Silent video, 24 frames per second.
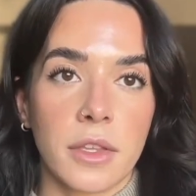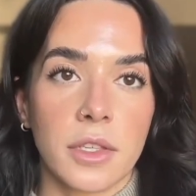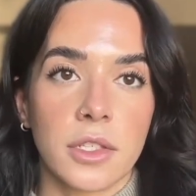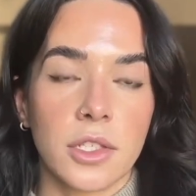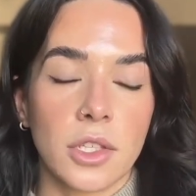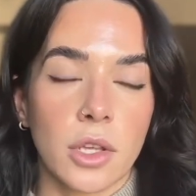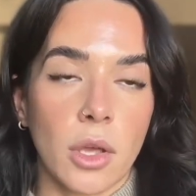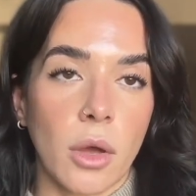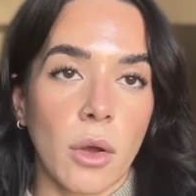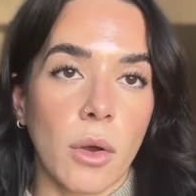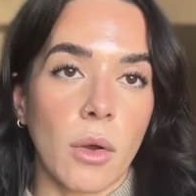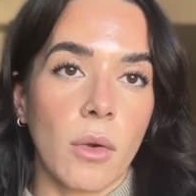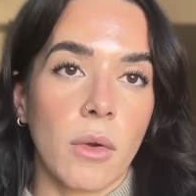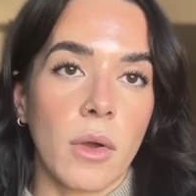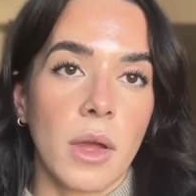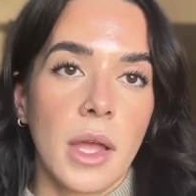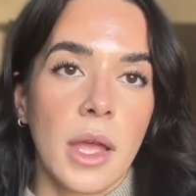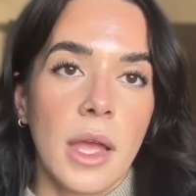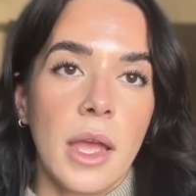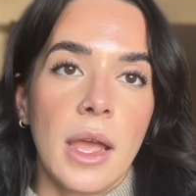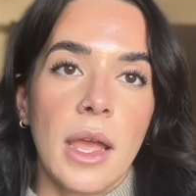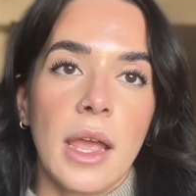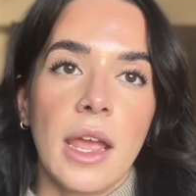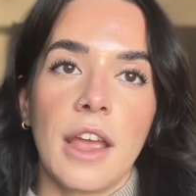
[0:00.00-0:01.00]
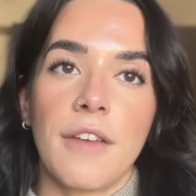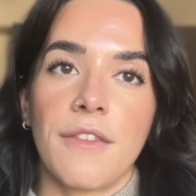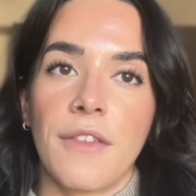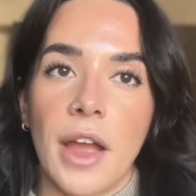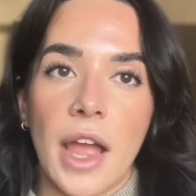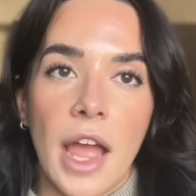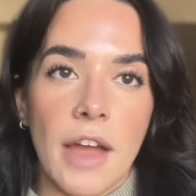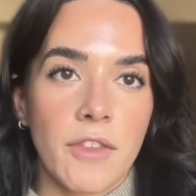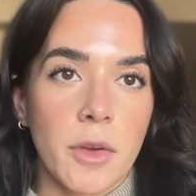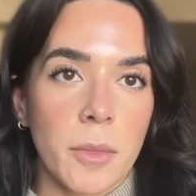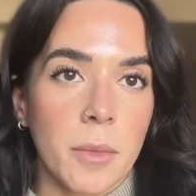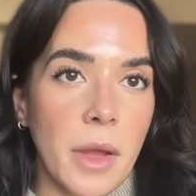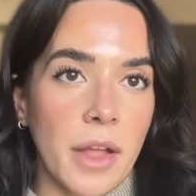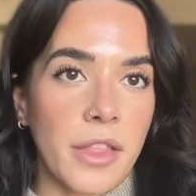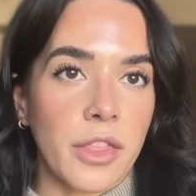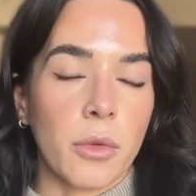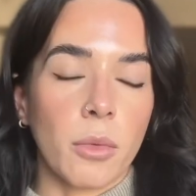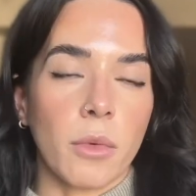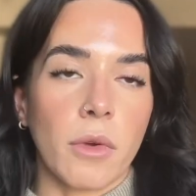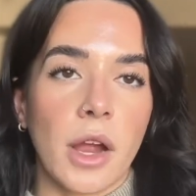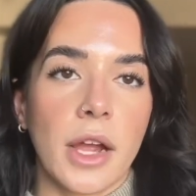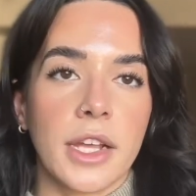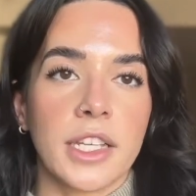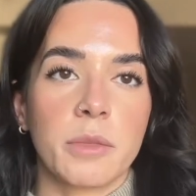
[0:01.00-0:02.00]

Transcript: So if I have a month where I